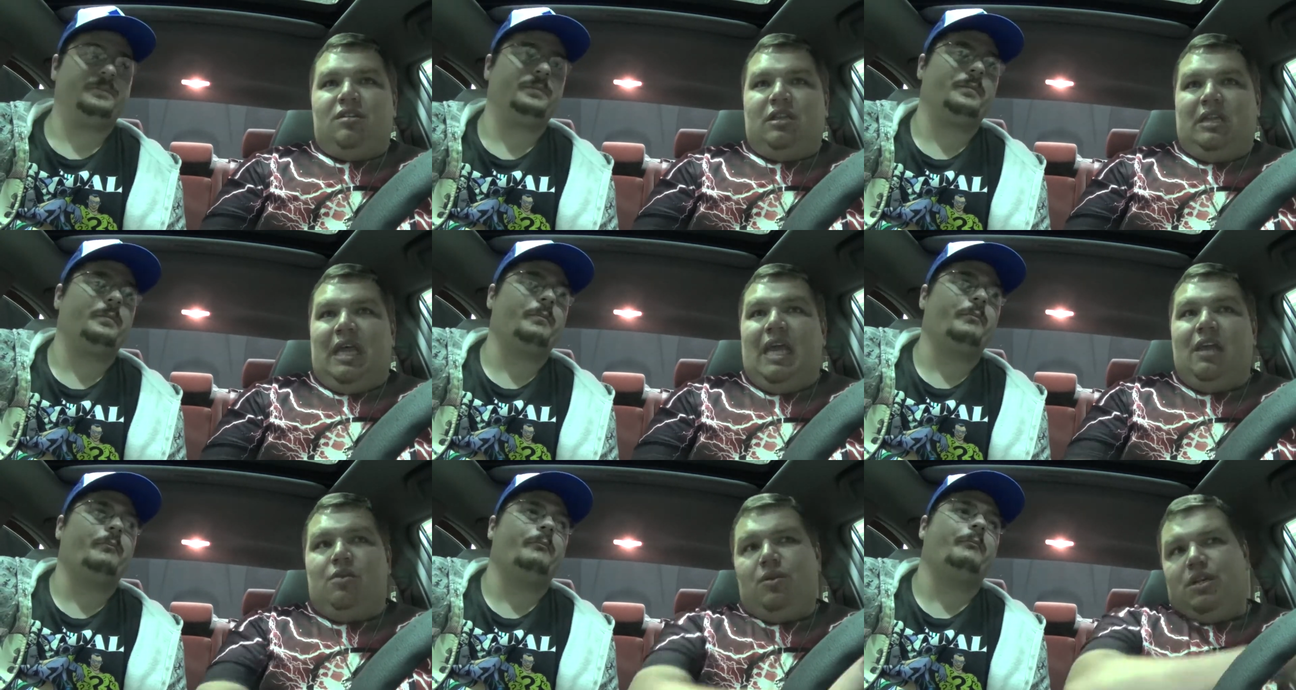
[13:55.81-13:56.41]

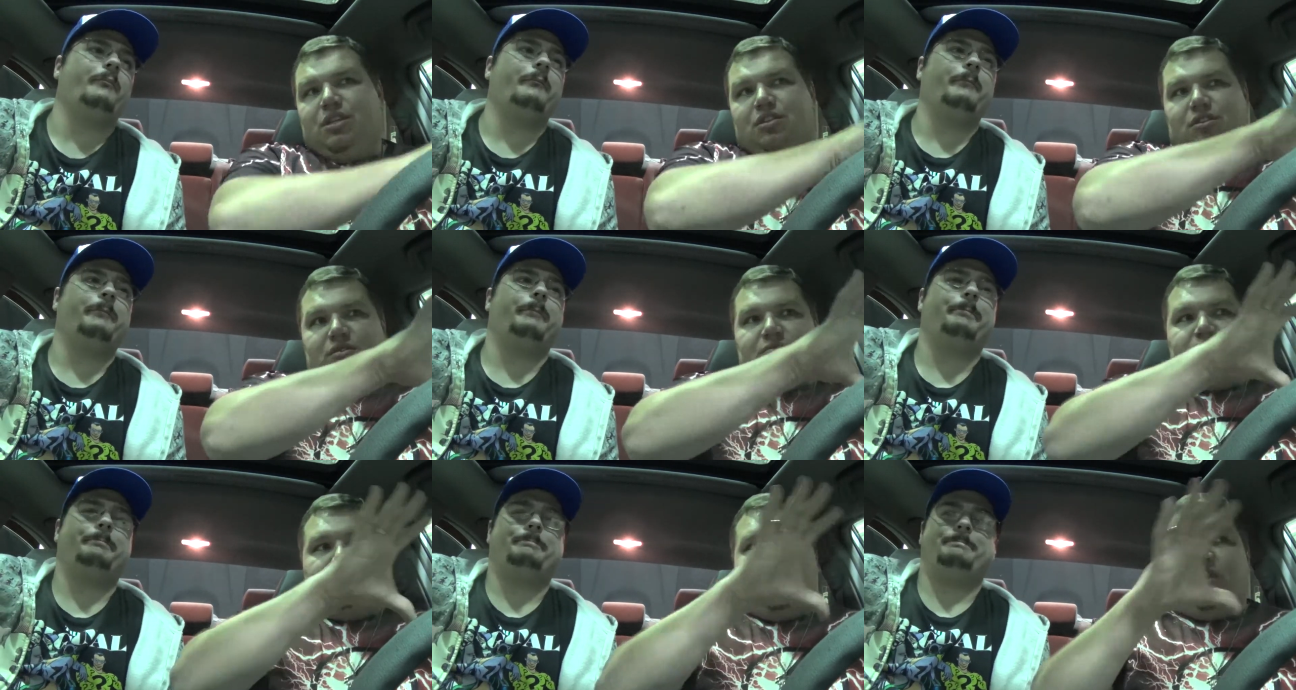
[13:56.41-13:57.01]
Speaker 1: language
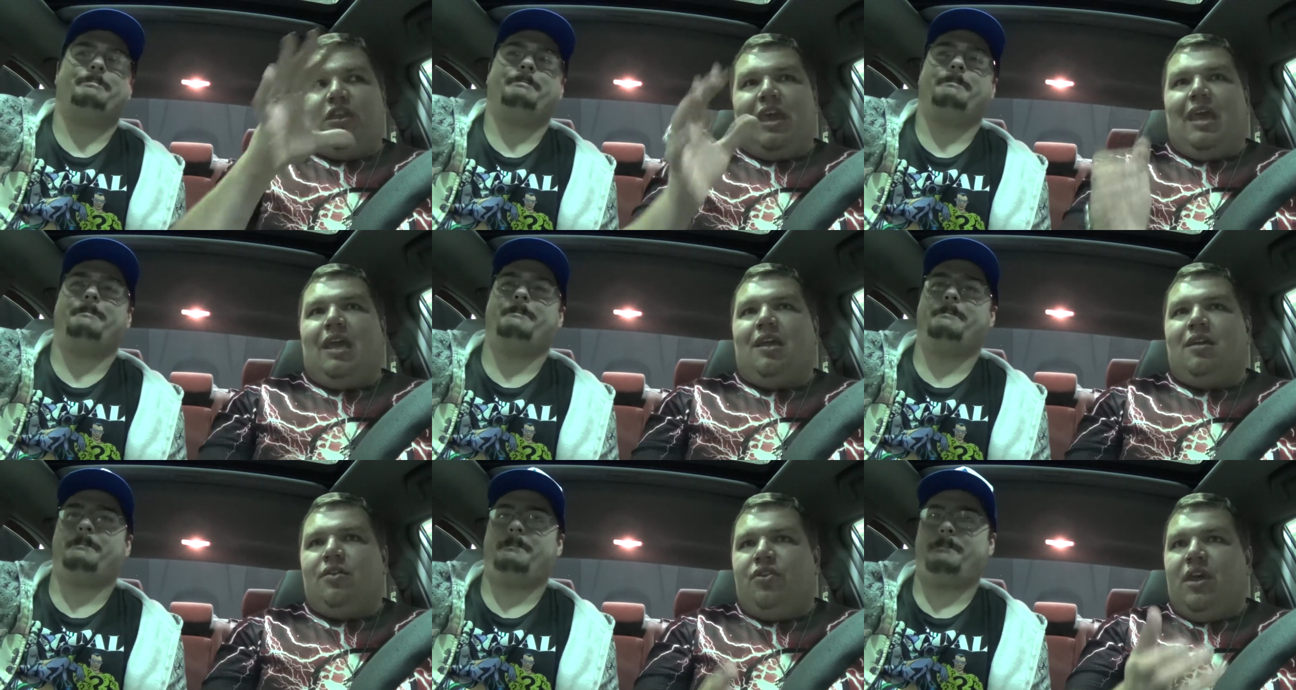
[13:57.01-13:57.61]

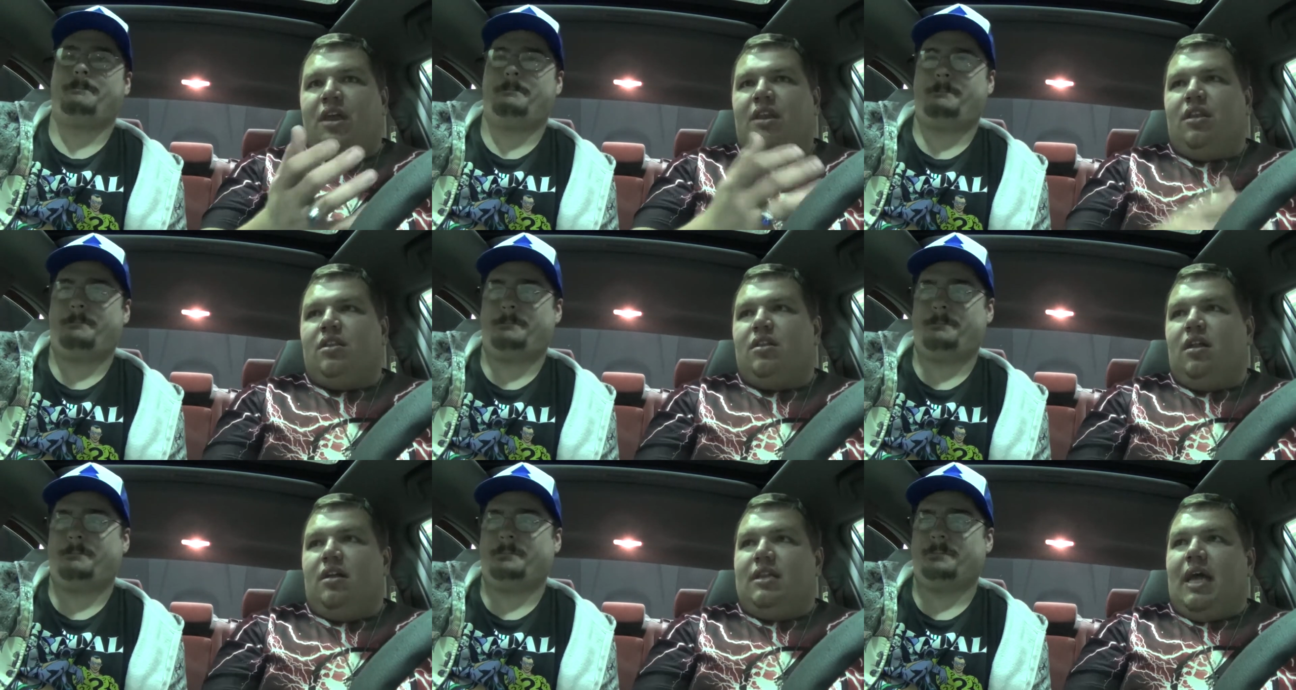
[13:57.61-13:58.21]
thing that
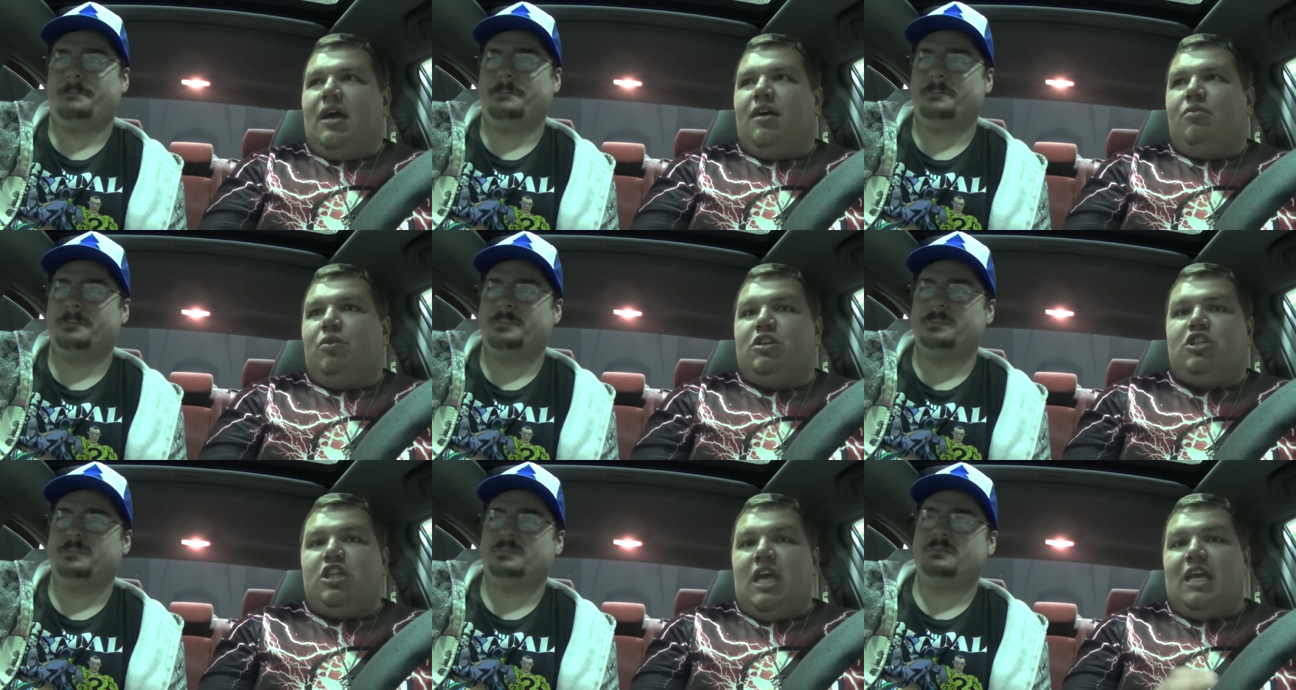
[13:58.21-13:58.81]
allow,
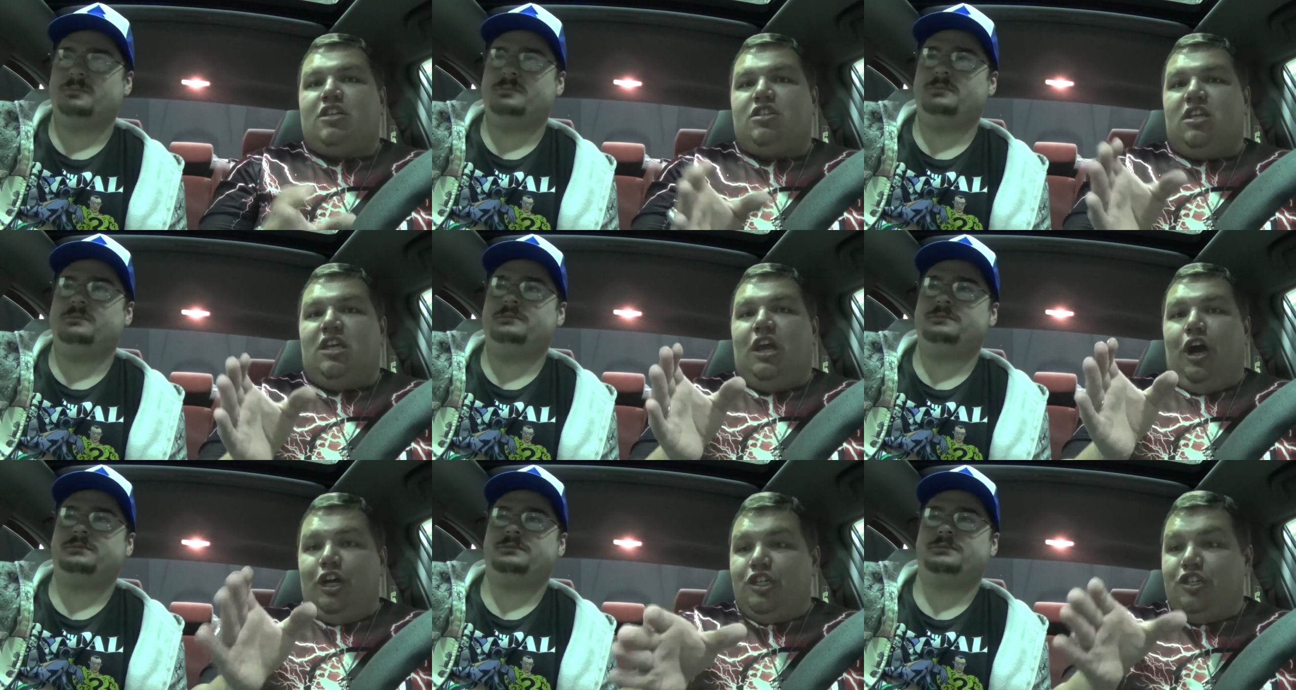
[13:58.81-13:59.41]
once she actually
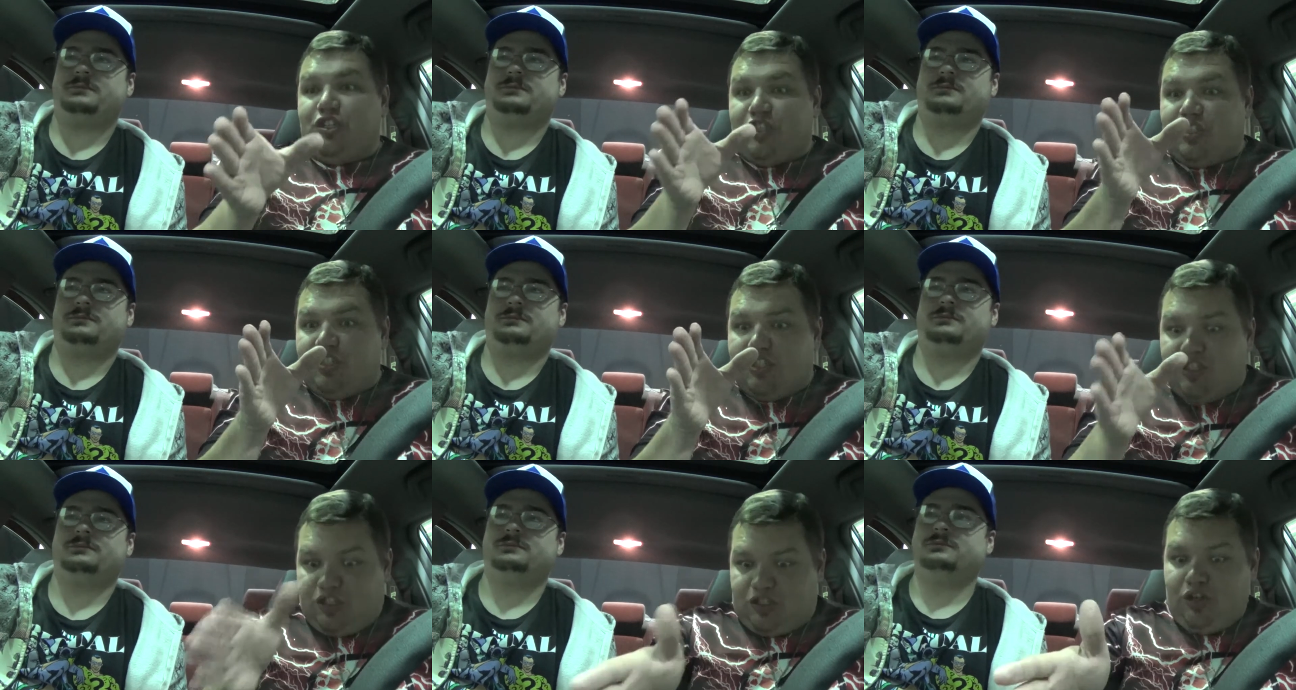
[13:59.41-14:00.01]

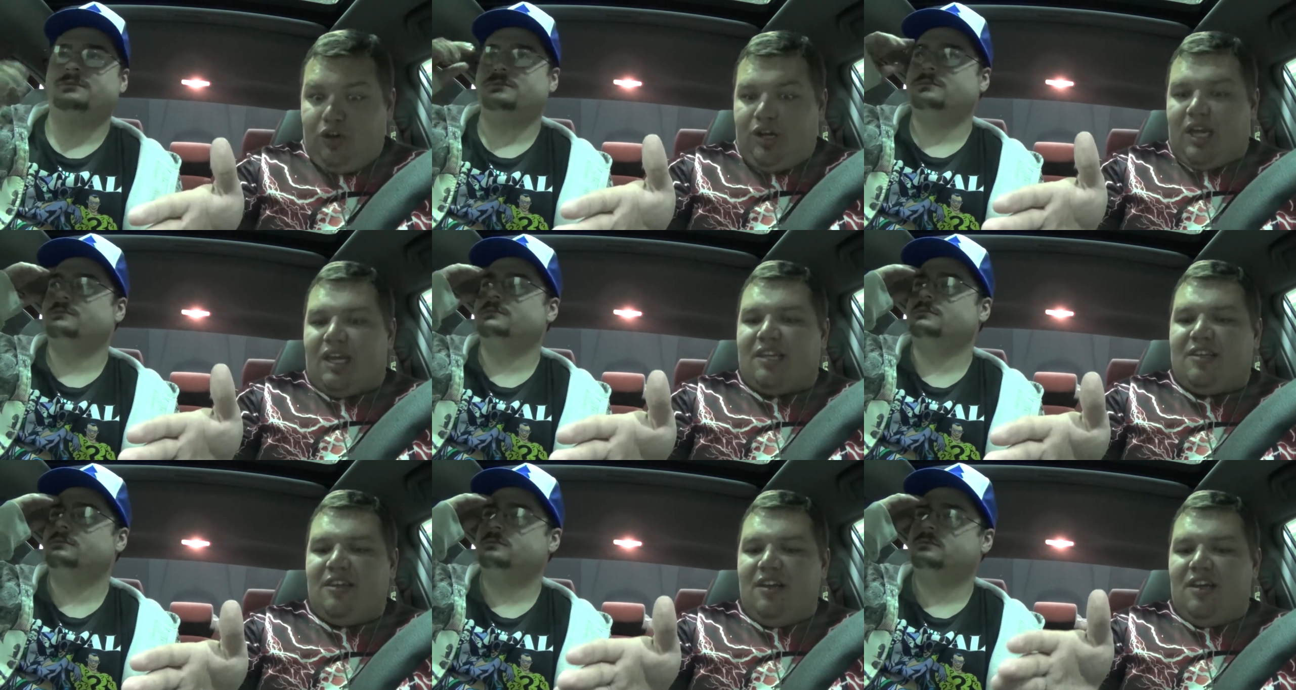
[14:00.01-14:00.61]
understood
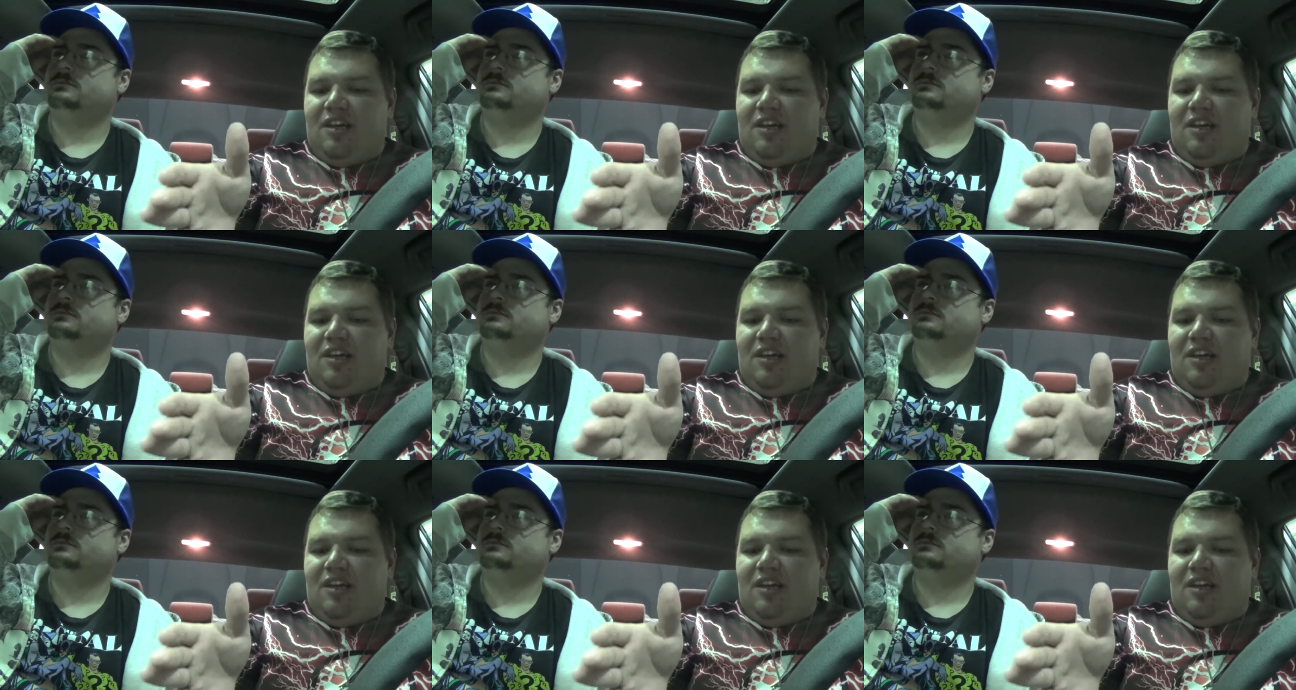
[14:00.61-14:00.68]
it,